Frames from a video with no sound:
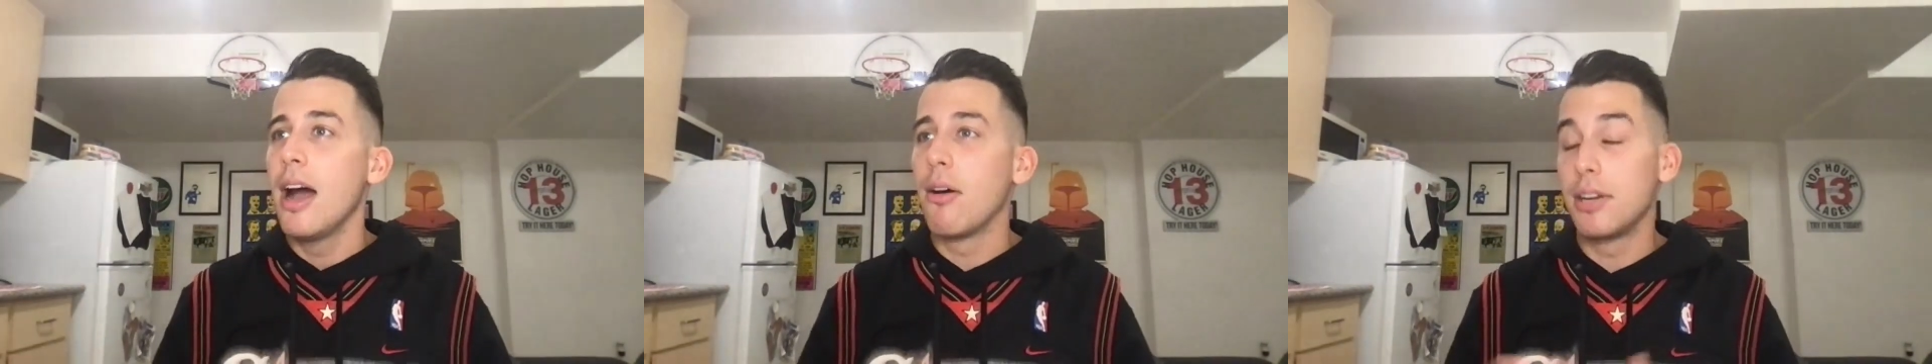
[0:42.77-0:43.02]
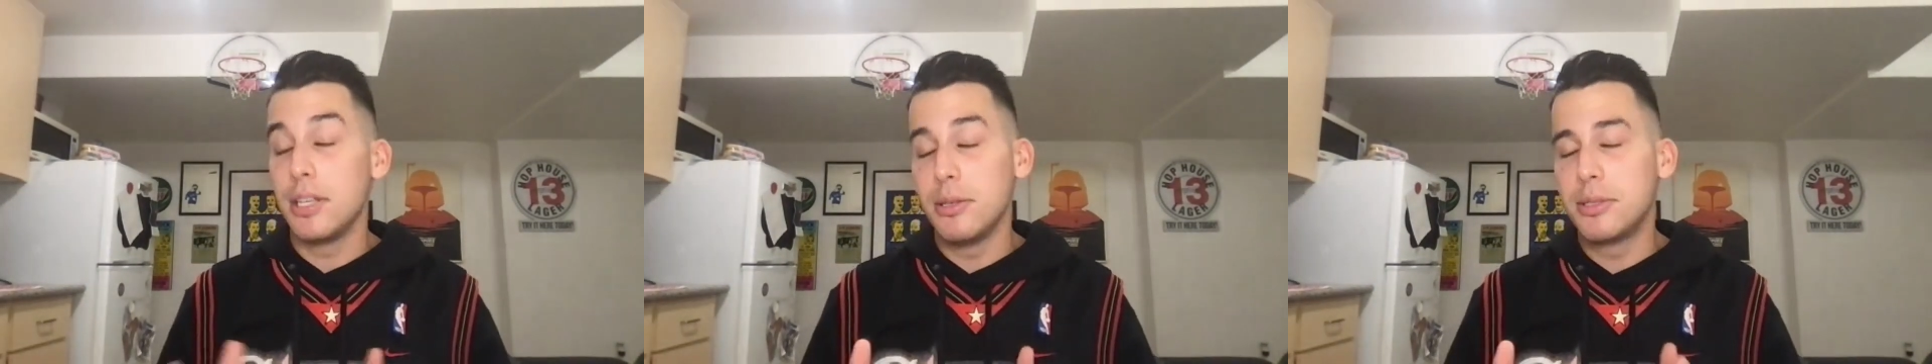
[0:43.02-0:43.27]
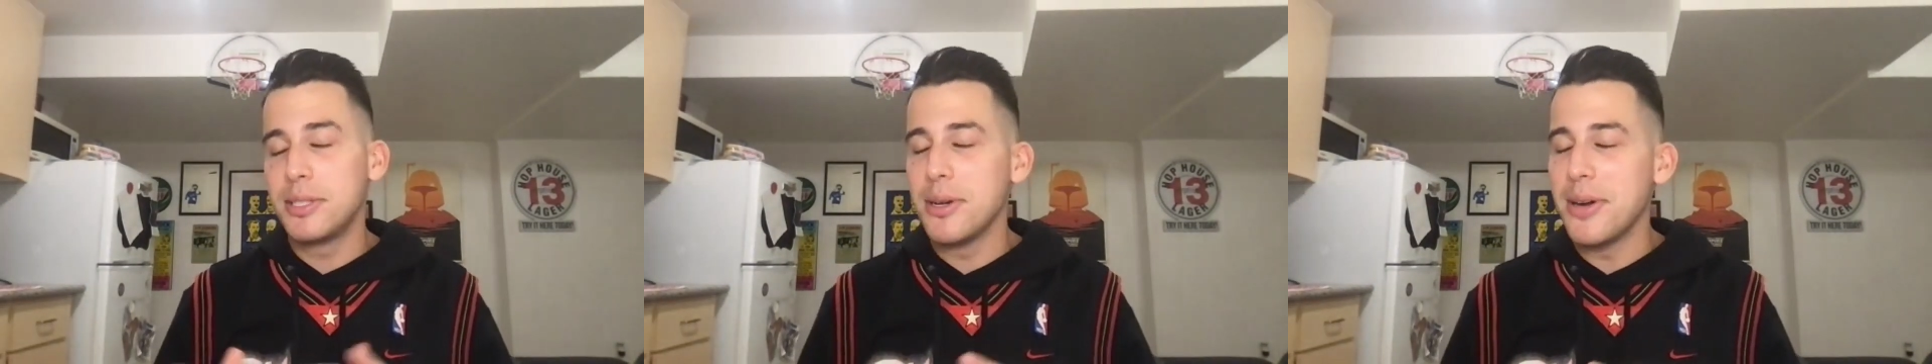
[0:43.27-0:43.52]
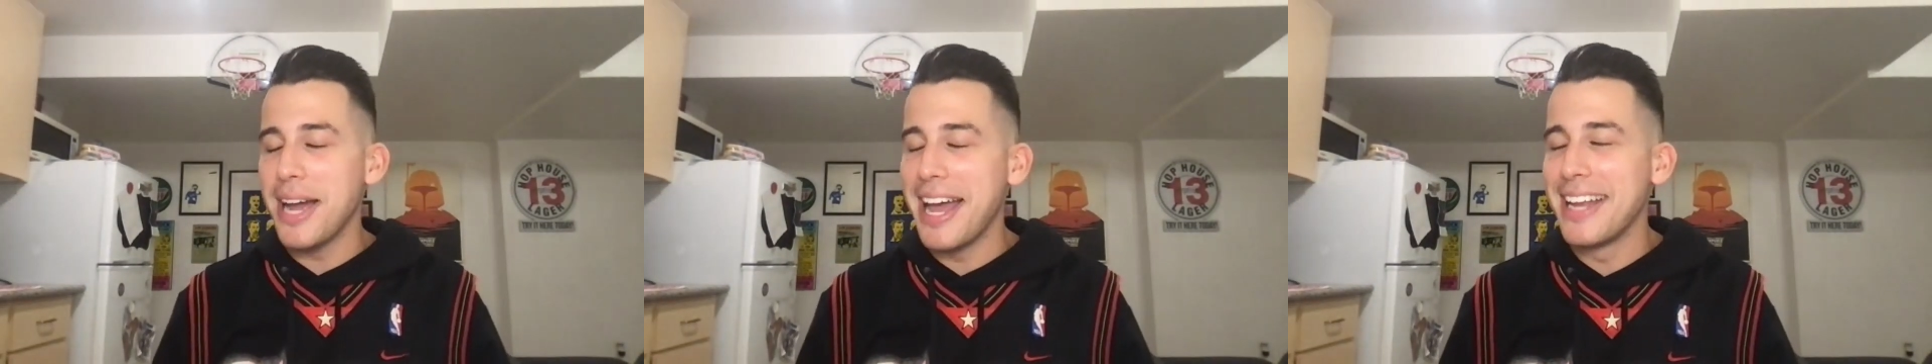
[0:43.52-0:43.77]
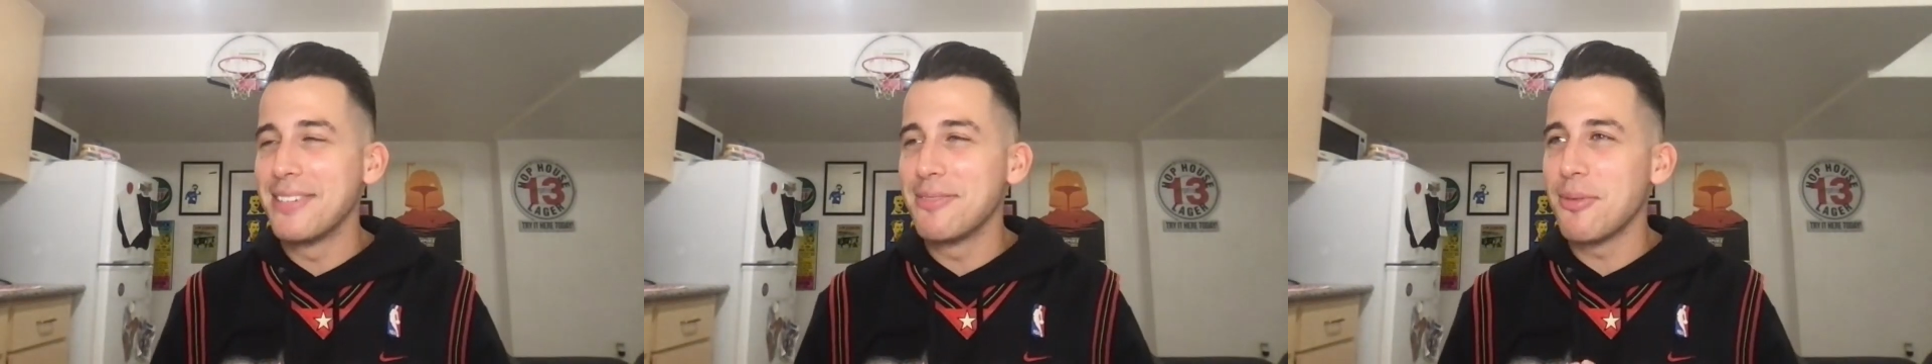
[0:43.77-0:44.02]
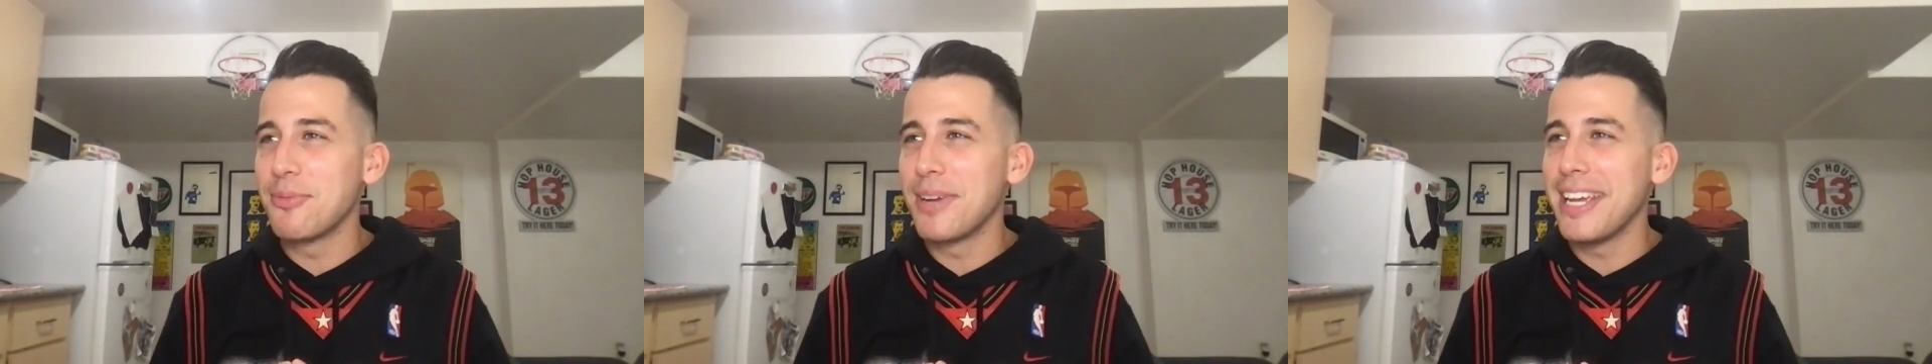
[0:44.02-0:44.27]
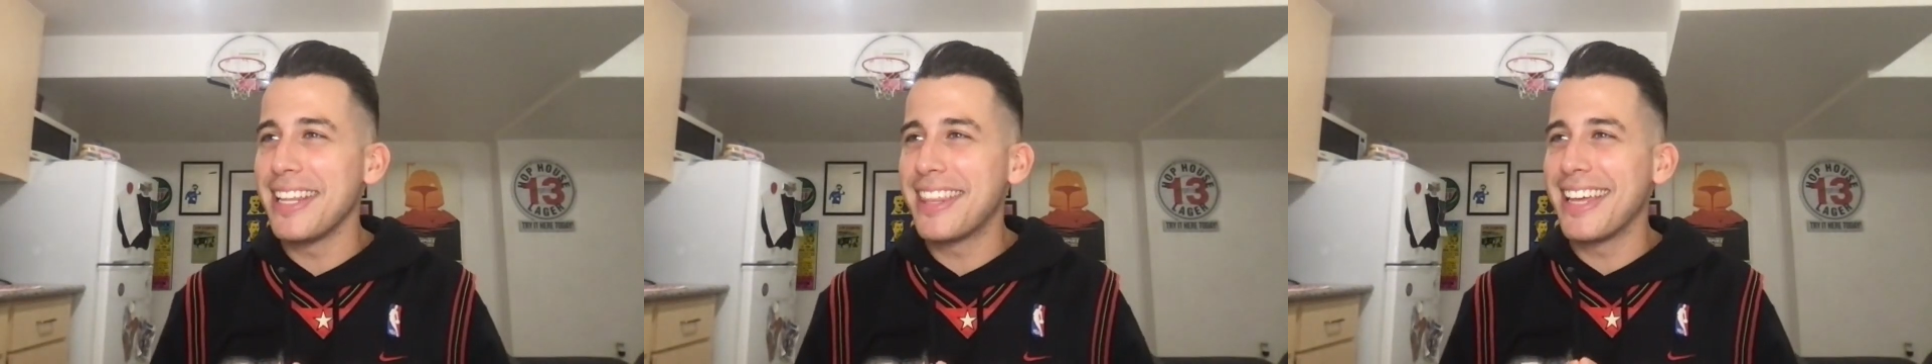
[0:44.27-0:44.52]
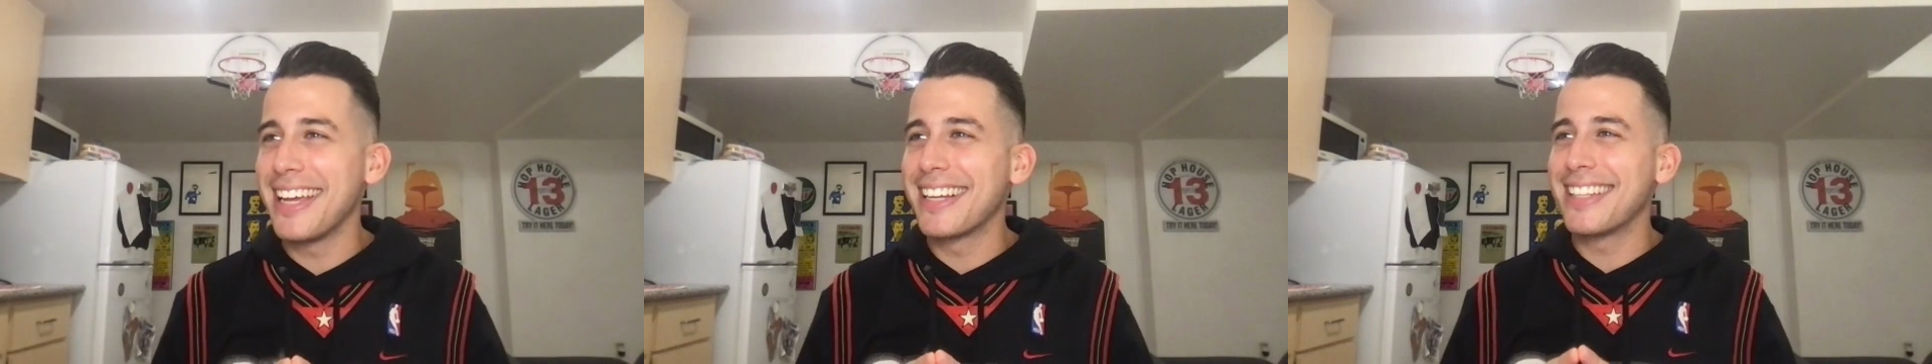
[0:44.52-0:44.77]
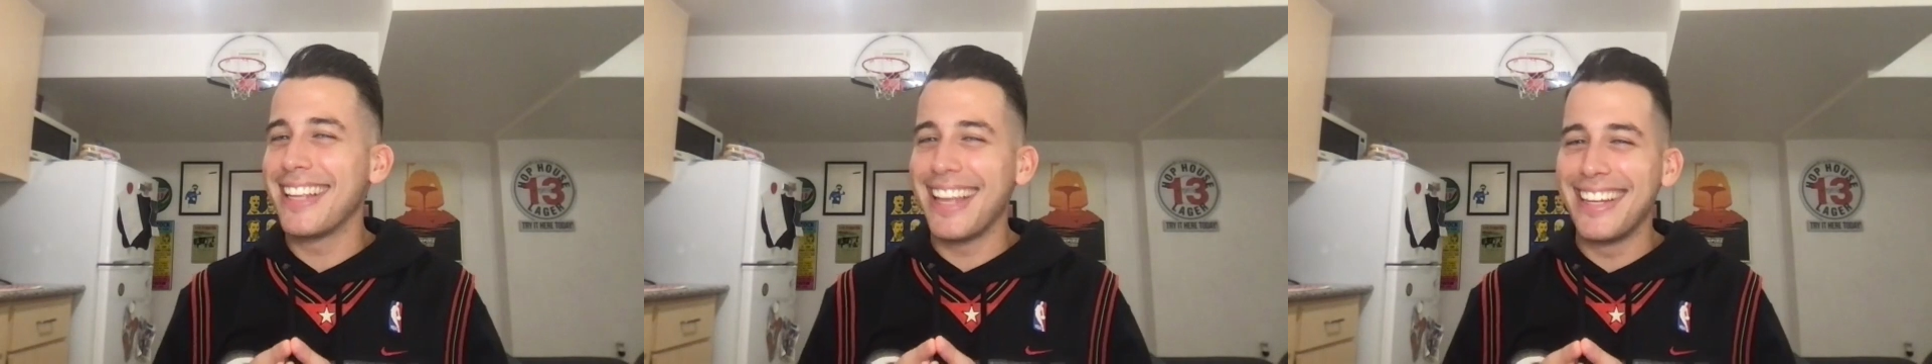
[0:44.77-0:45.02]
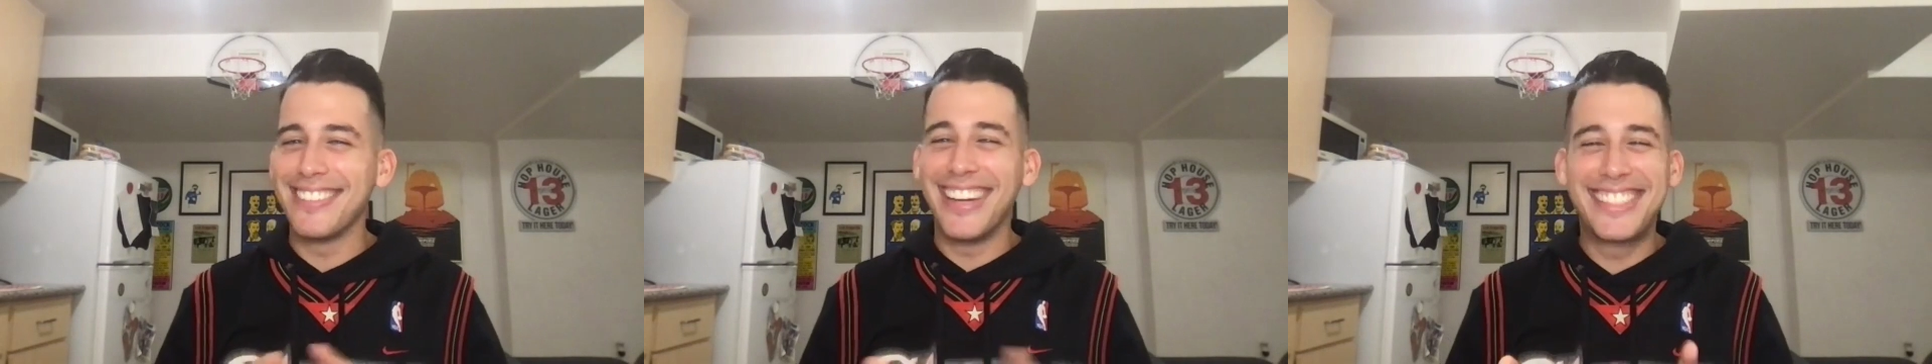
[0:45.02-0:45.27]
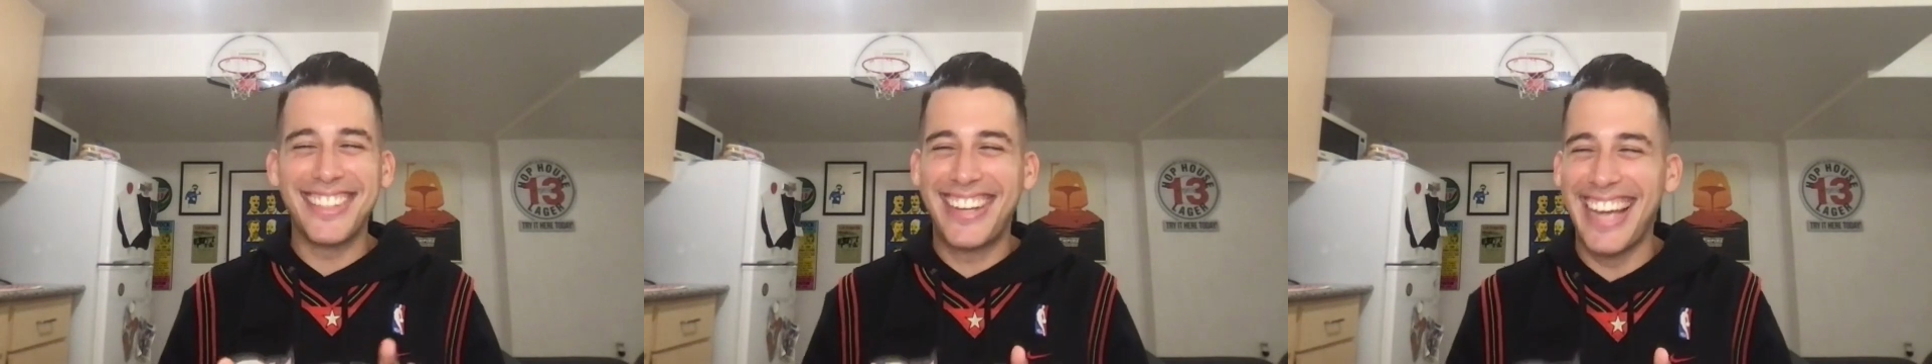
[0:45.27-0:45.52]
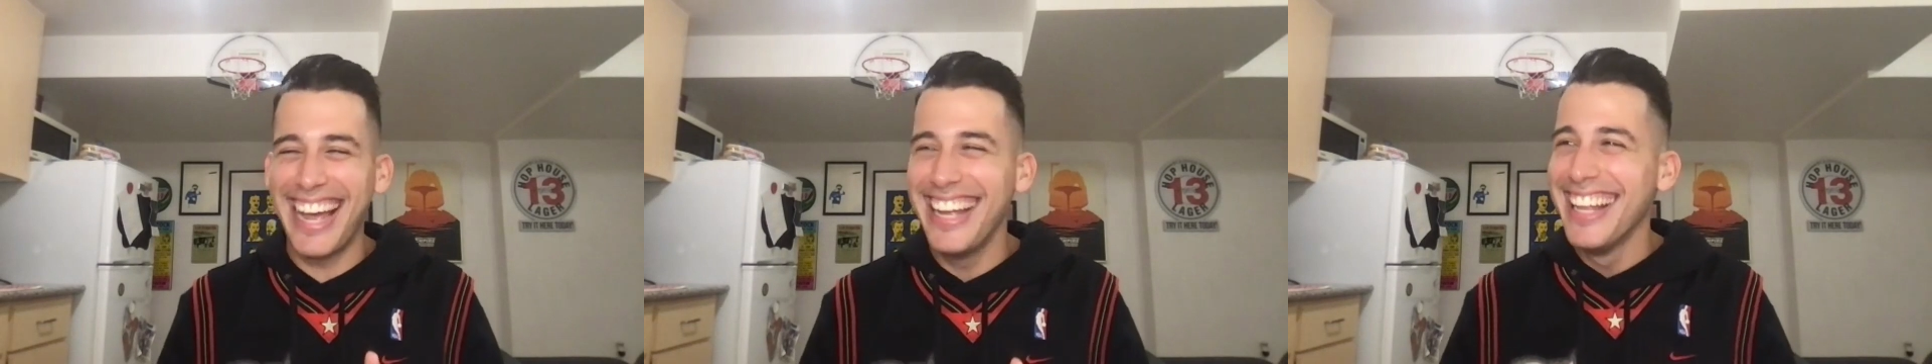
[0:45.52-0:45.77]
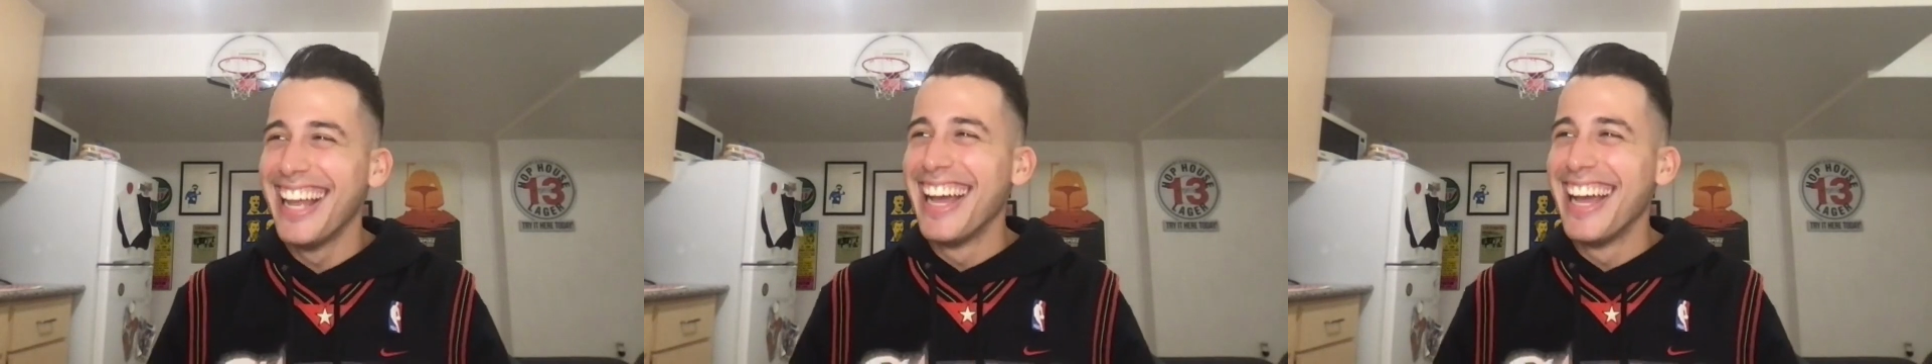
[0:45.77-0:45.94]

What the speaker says: or used to, and we think, and it's okay.